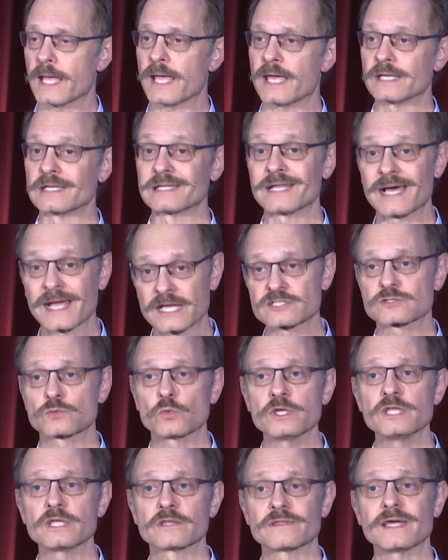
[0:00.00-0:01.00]
And last
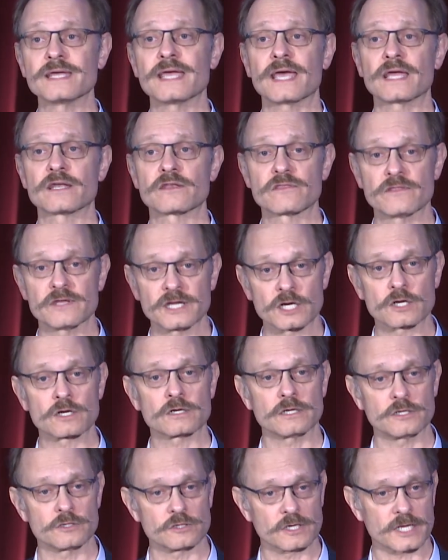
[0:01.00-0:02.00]
week, they had
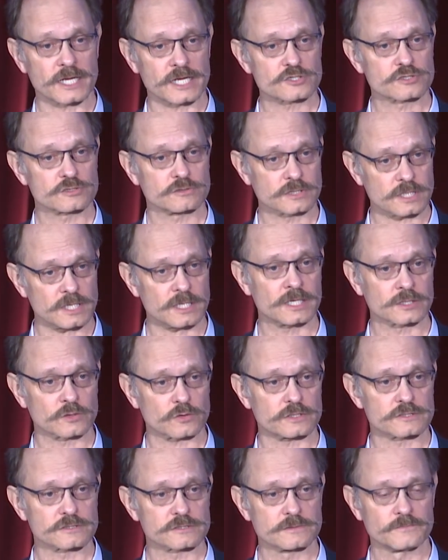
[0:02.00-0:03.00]
their International
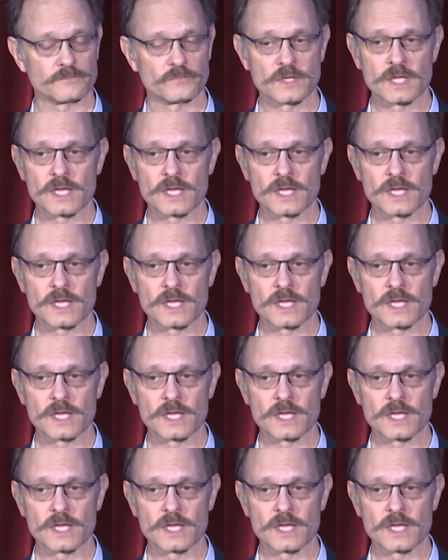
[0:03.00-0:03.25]
Congress.